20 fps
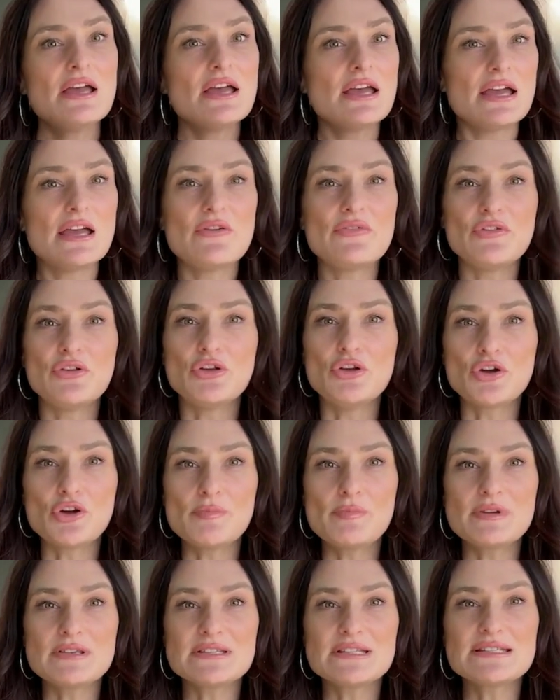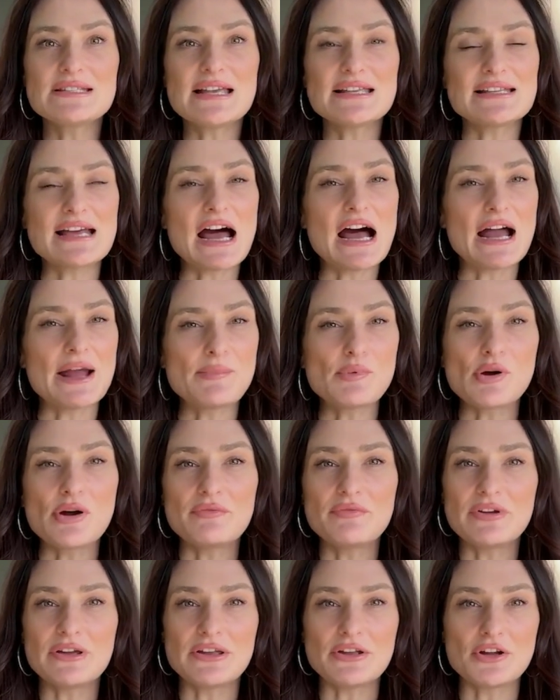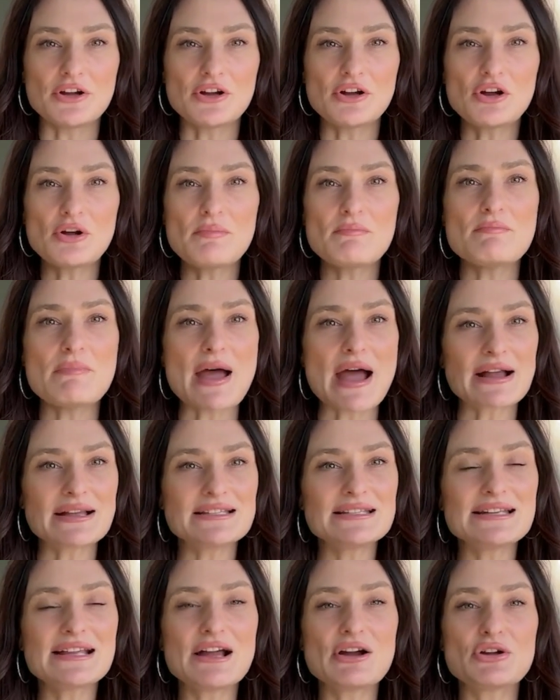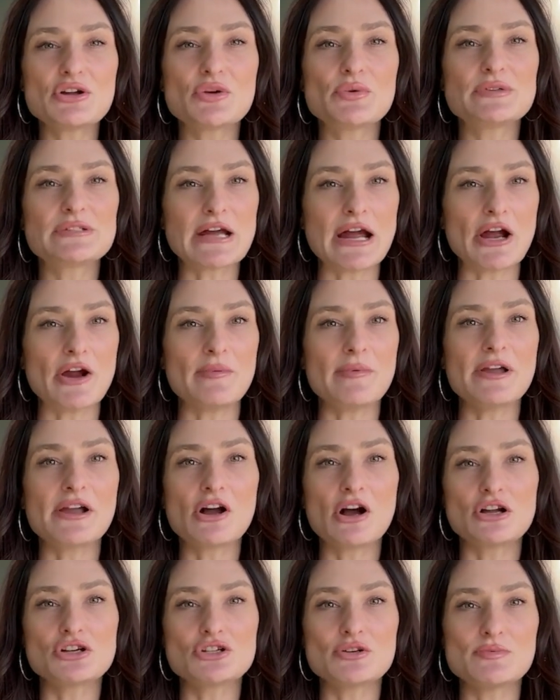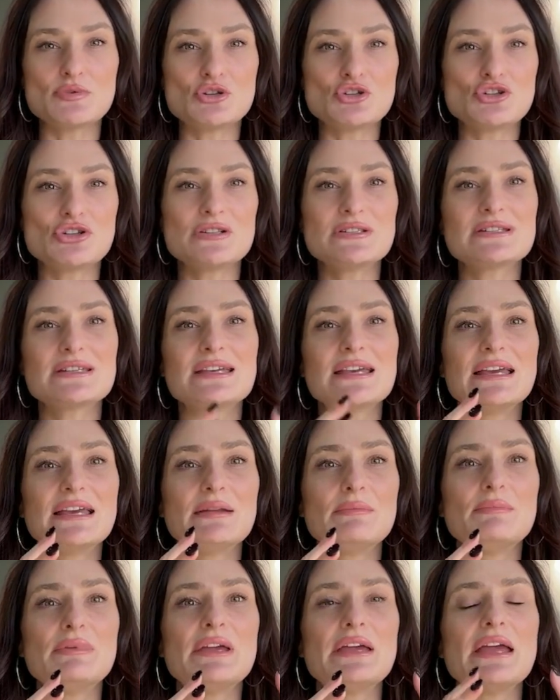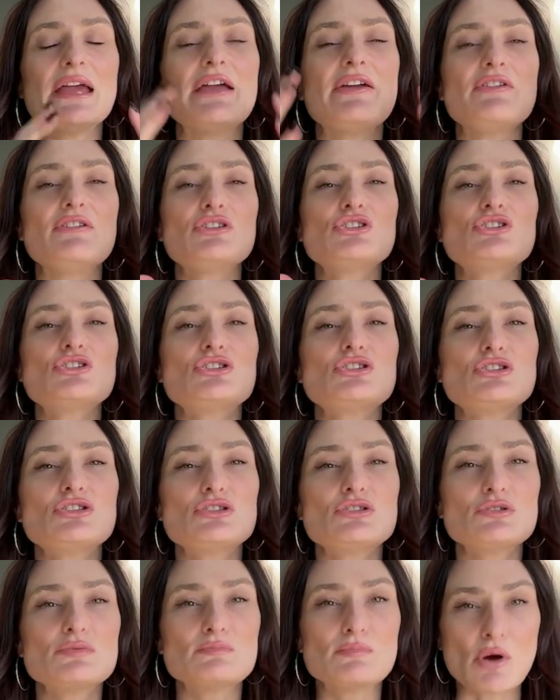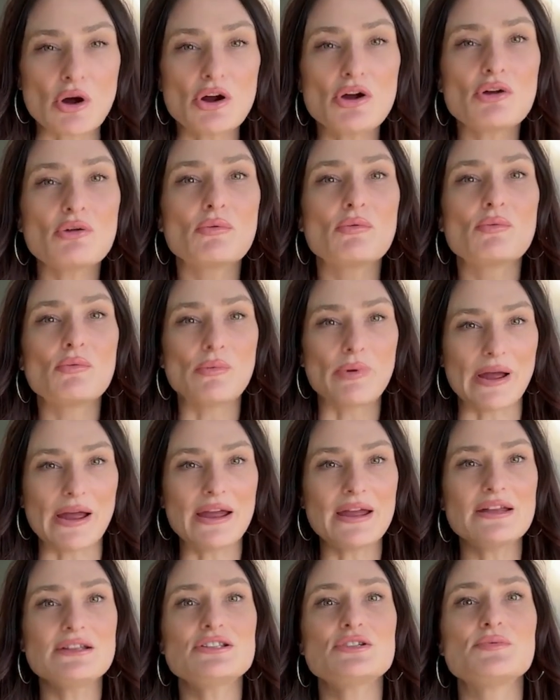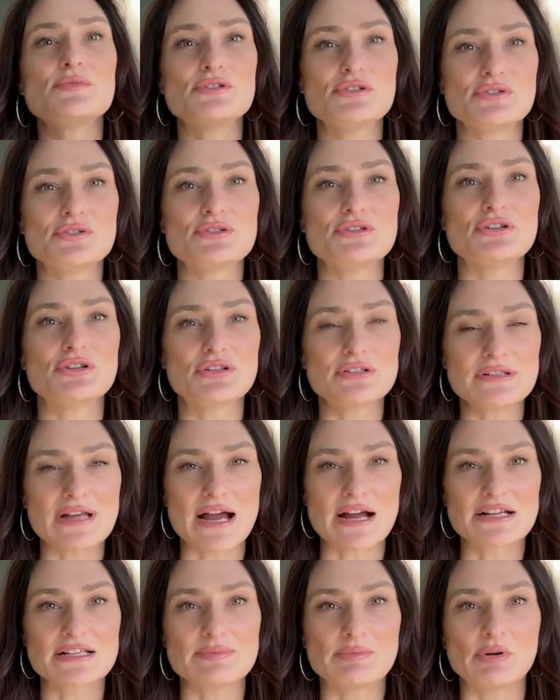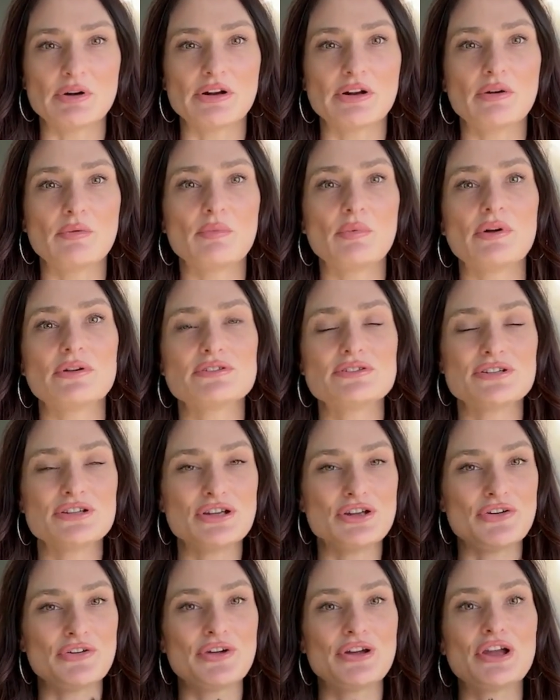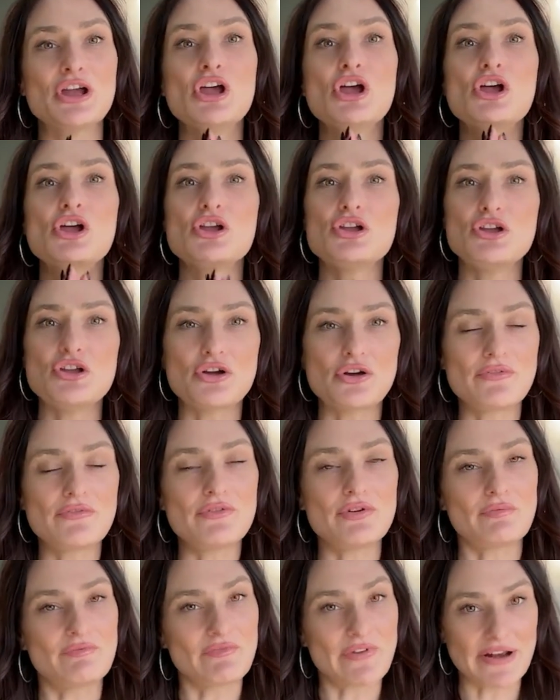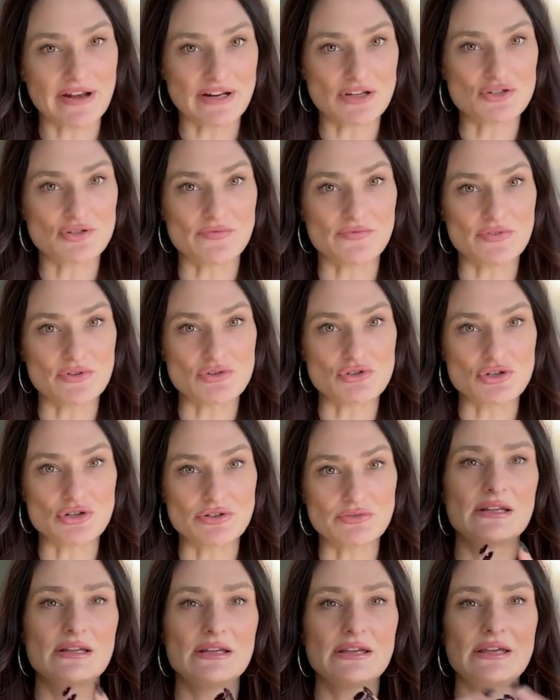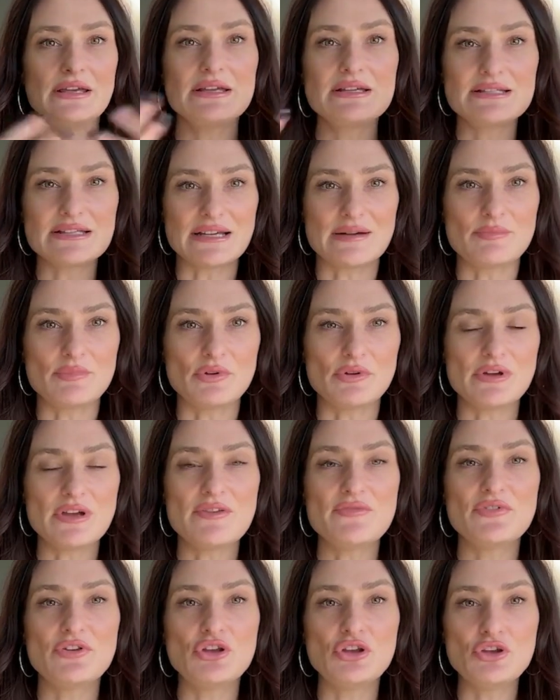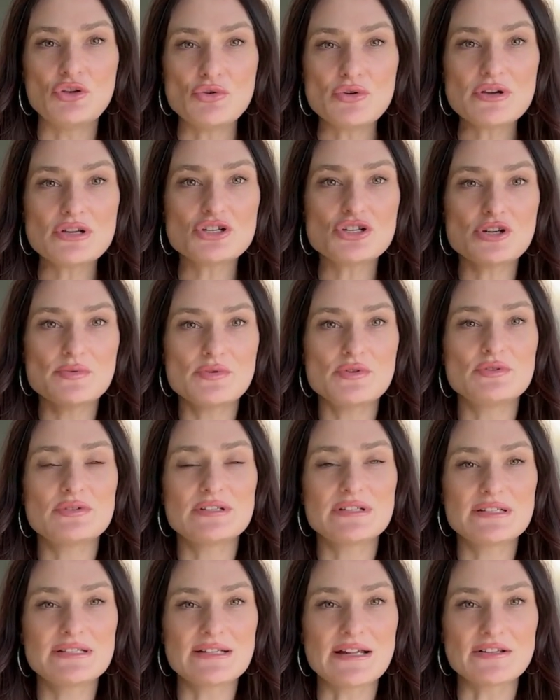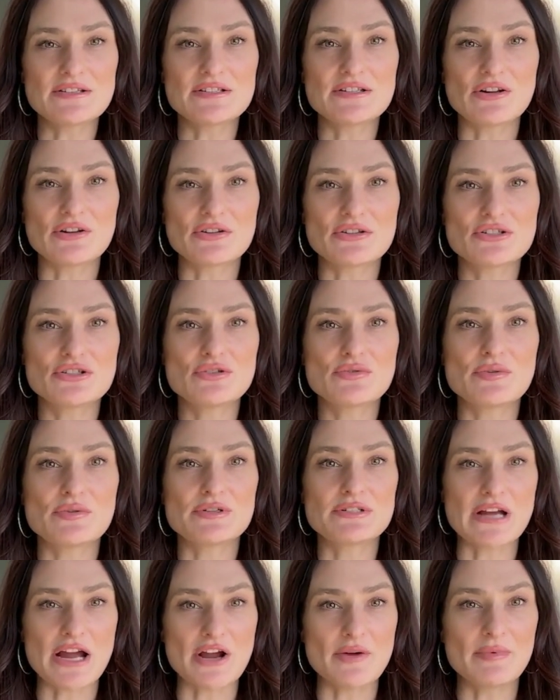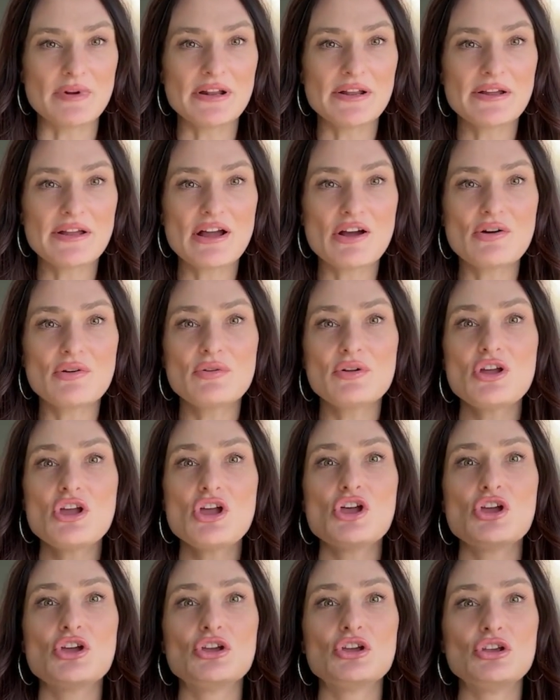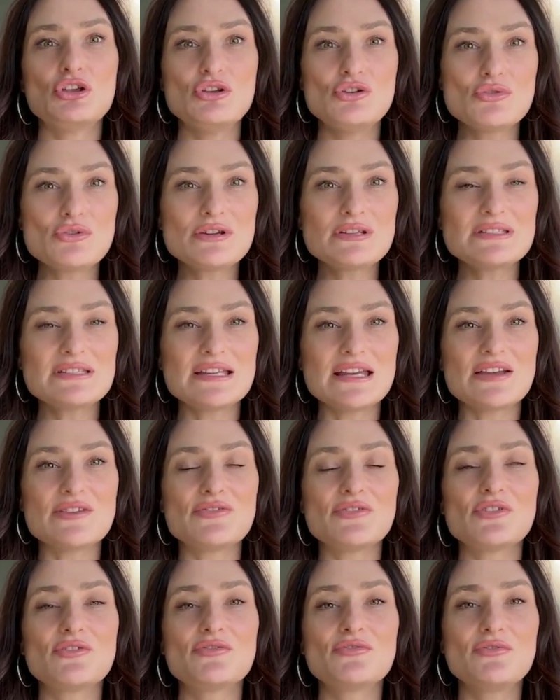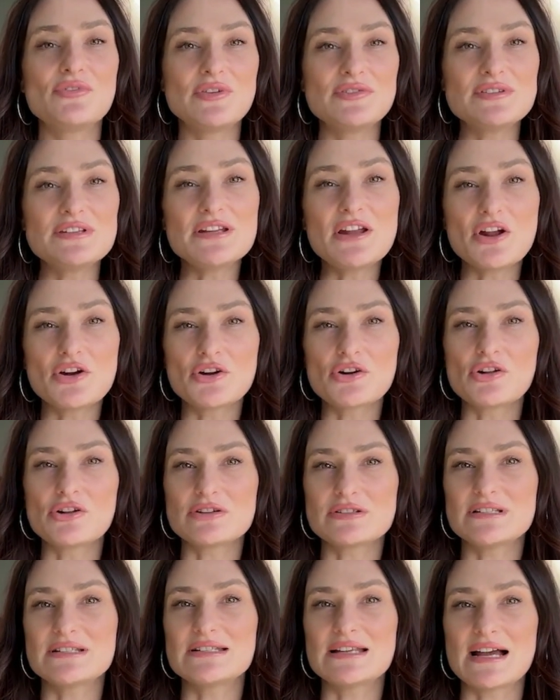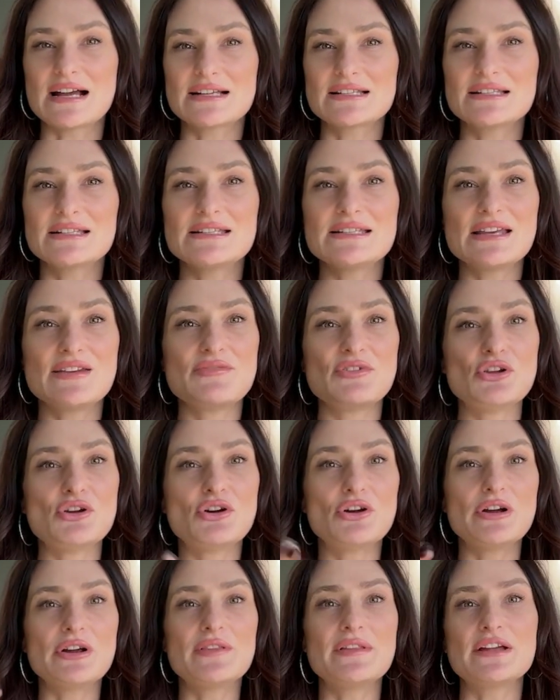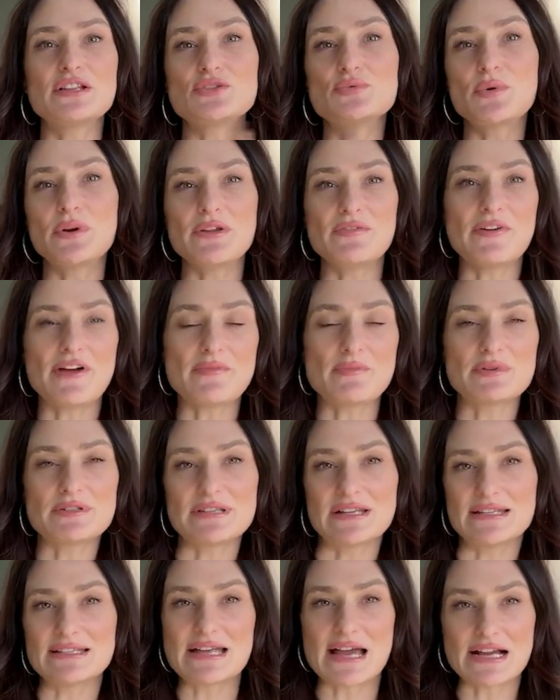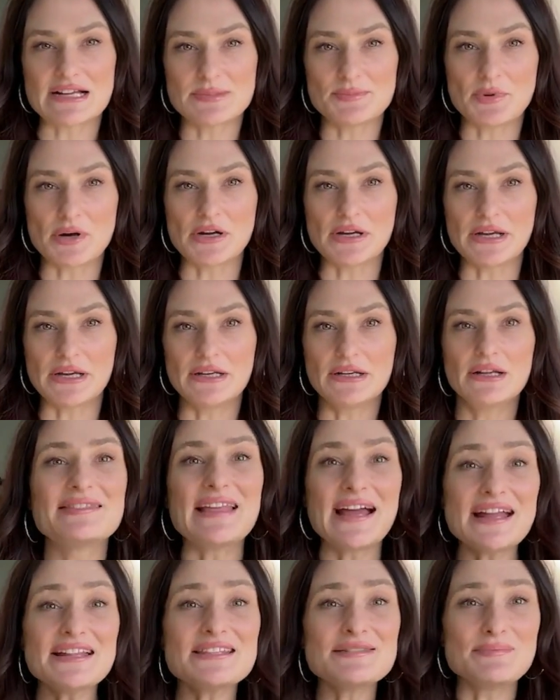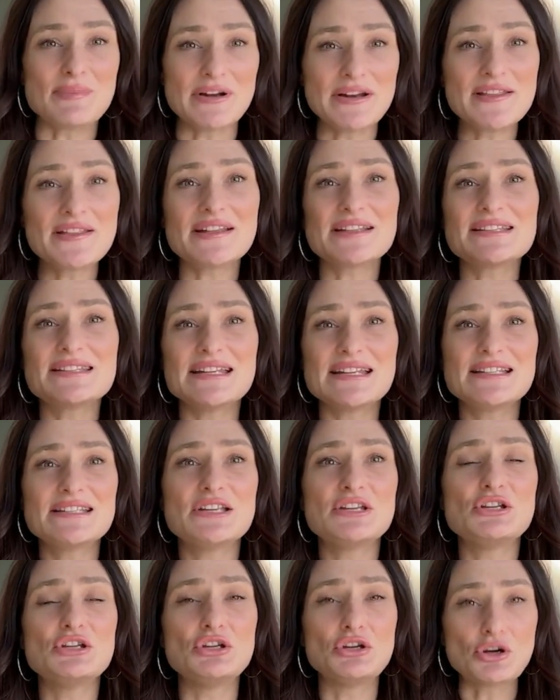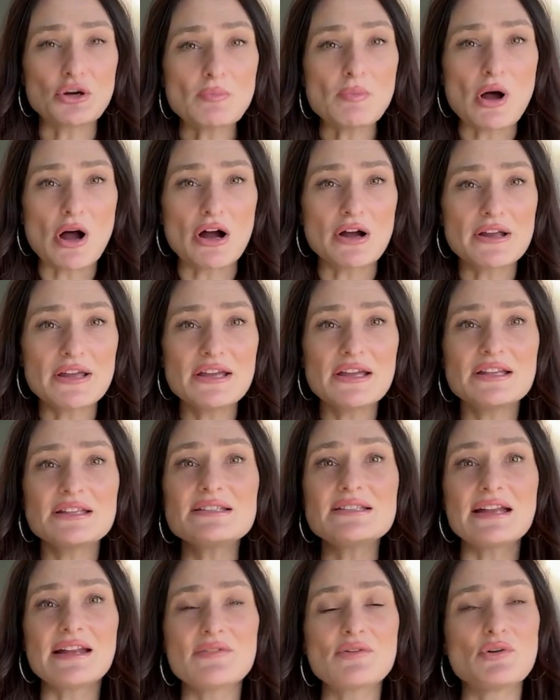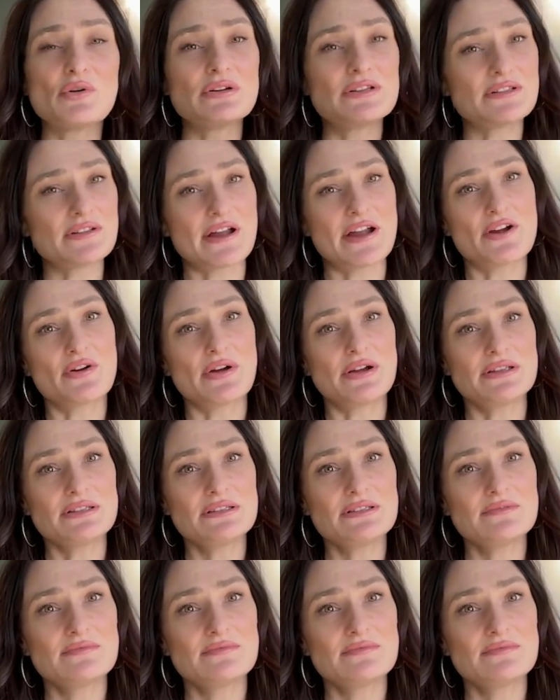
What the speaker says: If your business has a high profit year, maxing out your retirement contributions can be a smart way to reduce your tax burden while securing your financial future. Example, if you contribute $6,000 to a retirement account, you could save $1,500 in taxes if you're in that 25% tax bracket. That's money that stays in your pocket instead of going to the IRS.